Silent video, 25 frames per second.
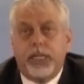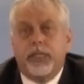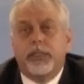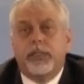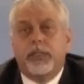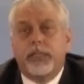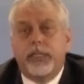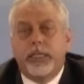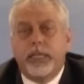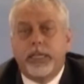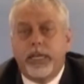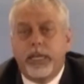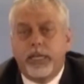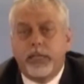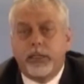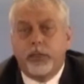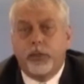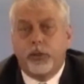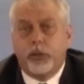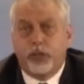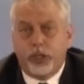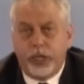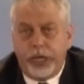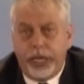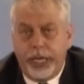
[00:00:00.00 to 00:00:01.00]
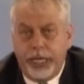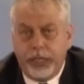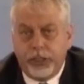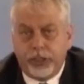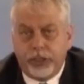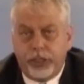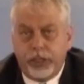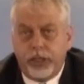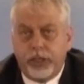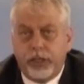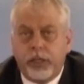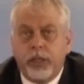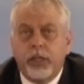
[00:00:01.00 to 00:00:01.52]
the Palestinians to
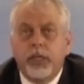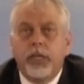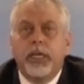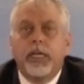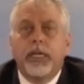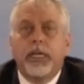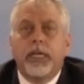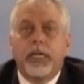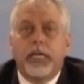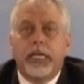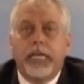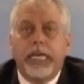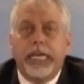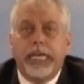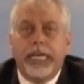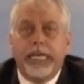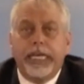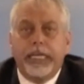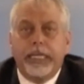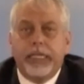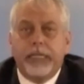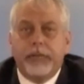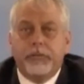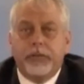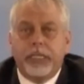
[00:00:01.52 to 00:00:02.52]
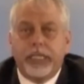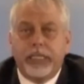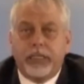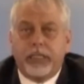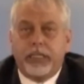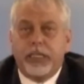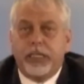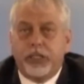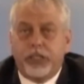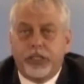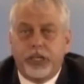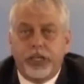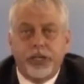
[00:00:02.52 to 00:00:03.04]
change their uh,
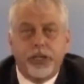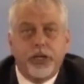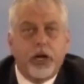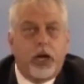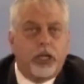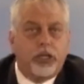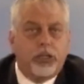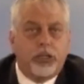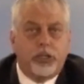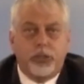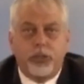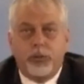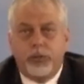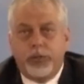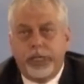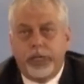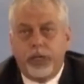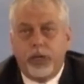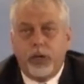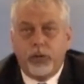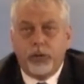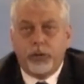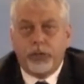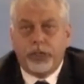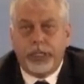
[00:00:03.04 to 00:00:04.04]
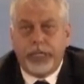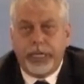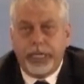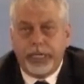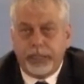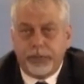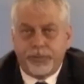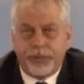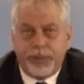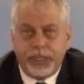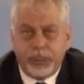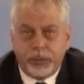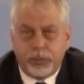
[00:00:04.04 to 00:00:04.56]
decision not to
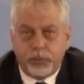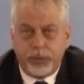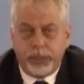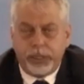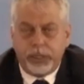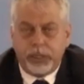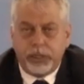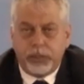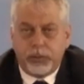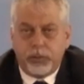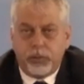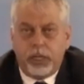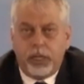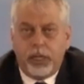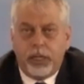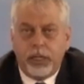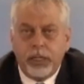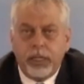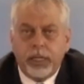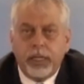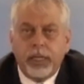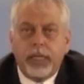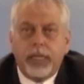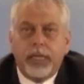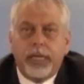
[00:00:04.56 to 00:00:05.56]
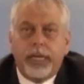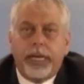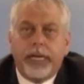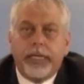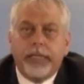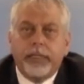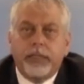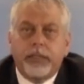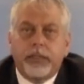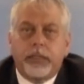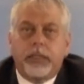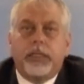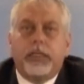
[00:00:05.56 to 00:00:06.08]
negotiate peace with Israel.
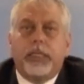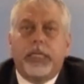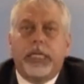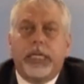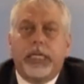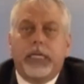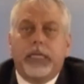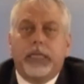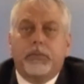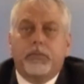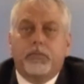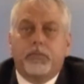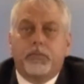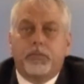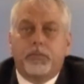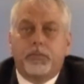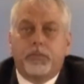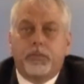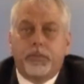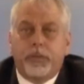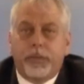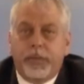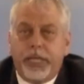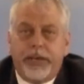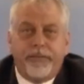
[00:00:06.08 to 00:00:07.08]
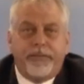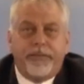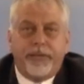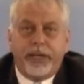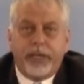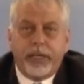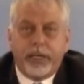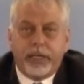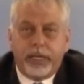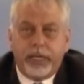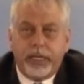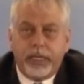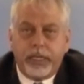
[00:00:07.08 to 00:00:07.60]
And uh,
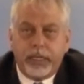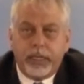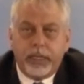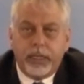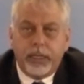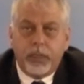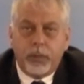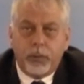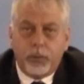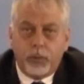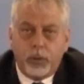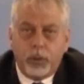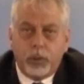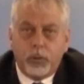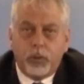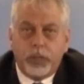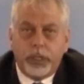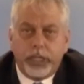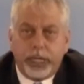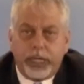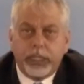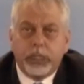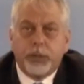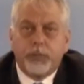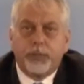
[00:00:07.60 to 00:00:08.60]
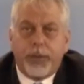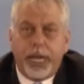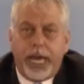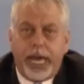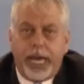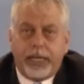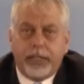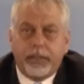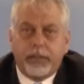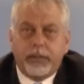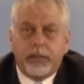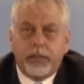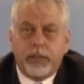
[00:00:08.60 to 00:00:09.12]
definitely, we would
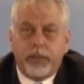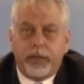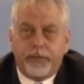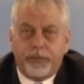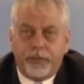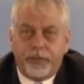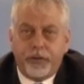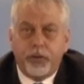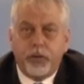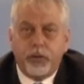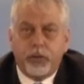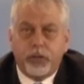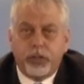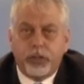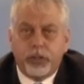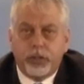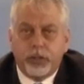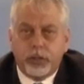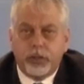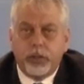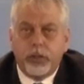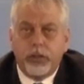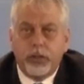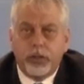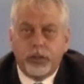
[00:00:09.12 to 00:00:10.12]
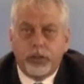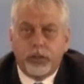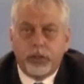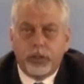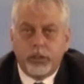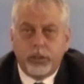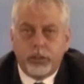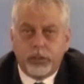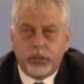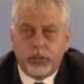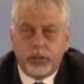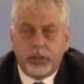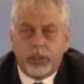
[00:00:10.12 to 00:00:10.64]
expect a future
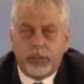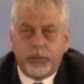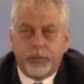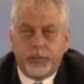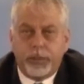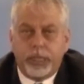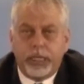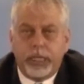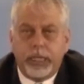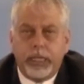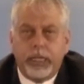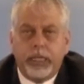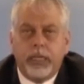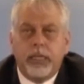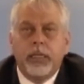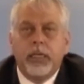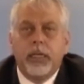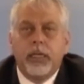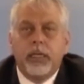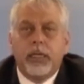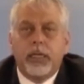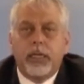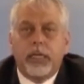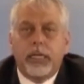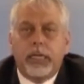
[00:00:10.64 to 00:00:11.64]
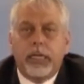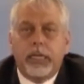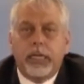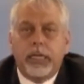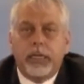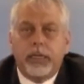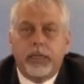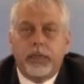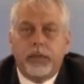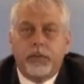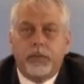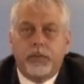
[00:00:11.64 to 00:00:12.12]
solution to the uh,